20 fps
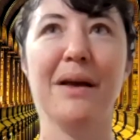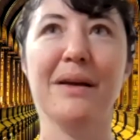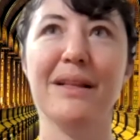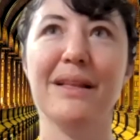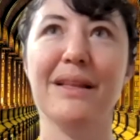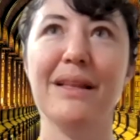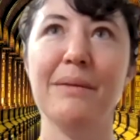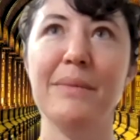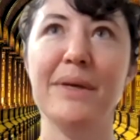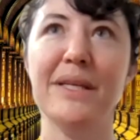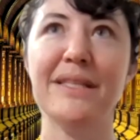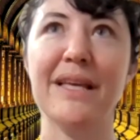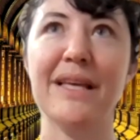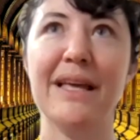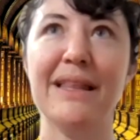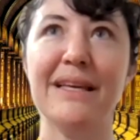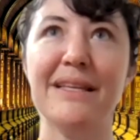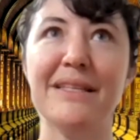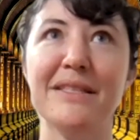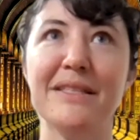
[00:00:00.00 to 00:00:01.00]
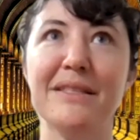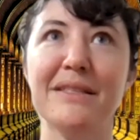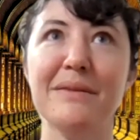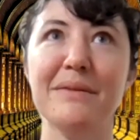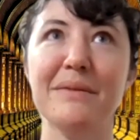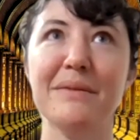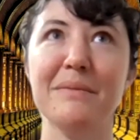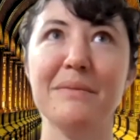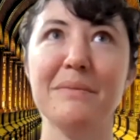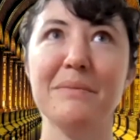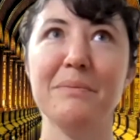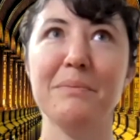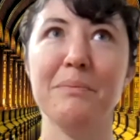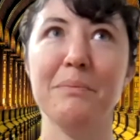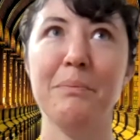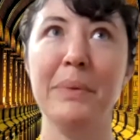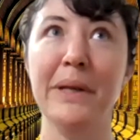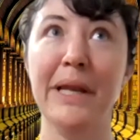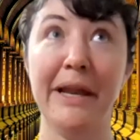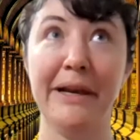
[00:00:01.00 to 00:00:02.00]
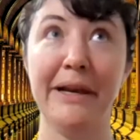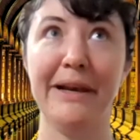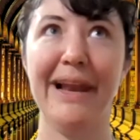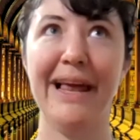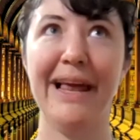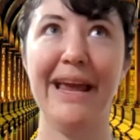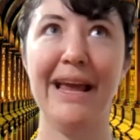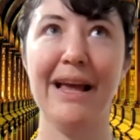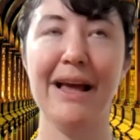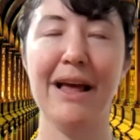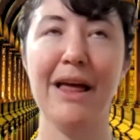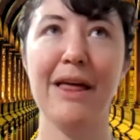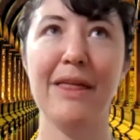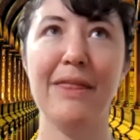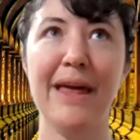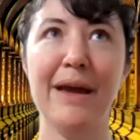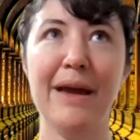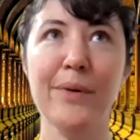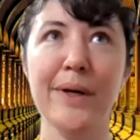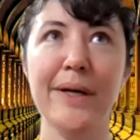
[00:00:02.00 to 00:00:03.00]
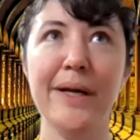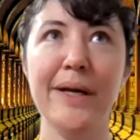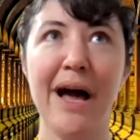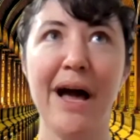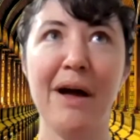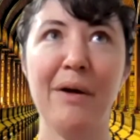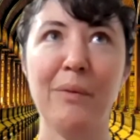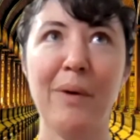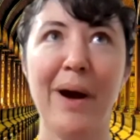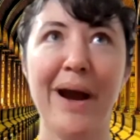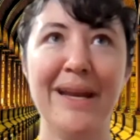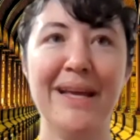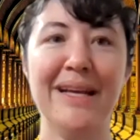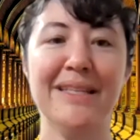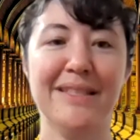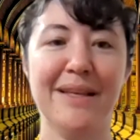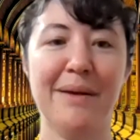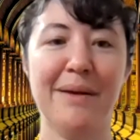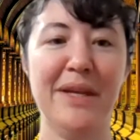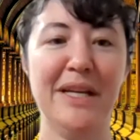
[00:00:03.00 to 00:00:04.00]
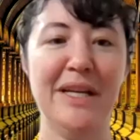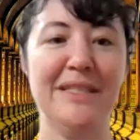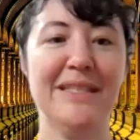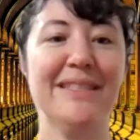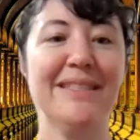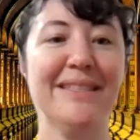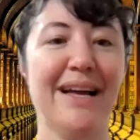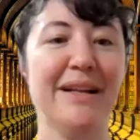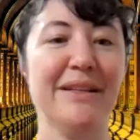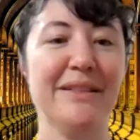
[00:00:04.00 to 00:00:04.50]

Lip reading: let me say this bluntly, they were not writing something to sell to